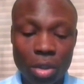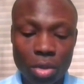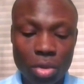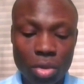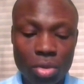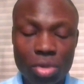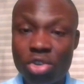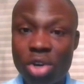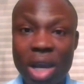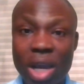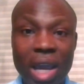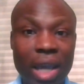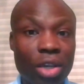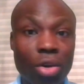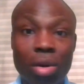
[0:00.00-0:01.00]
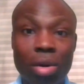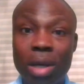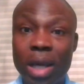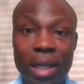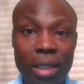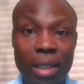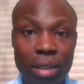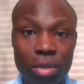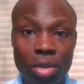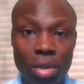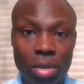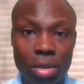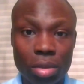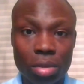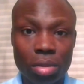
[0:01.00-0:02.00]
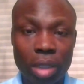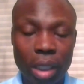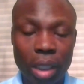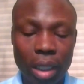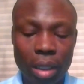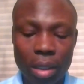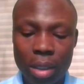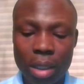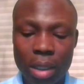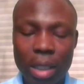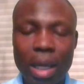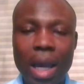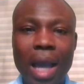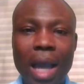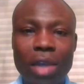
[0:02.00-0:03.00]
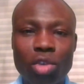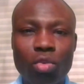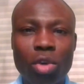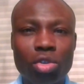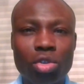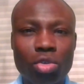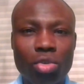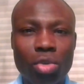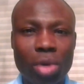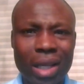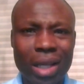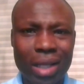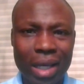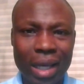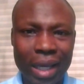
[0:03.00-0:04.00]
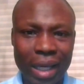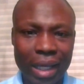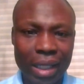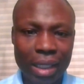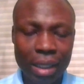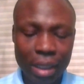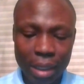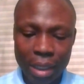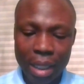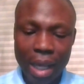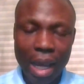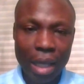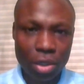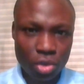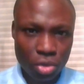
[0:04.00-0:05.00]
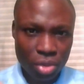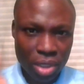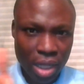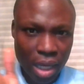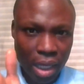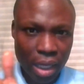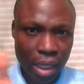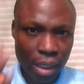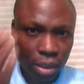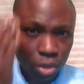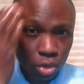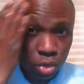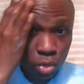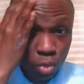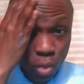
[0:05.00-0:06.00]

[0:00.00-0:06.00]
don't dry your hand at all okay and you want to go right ahead and use that hand to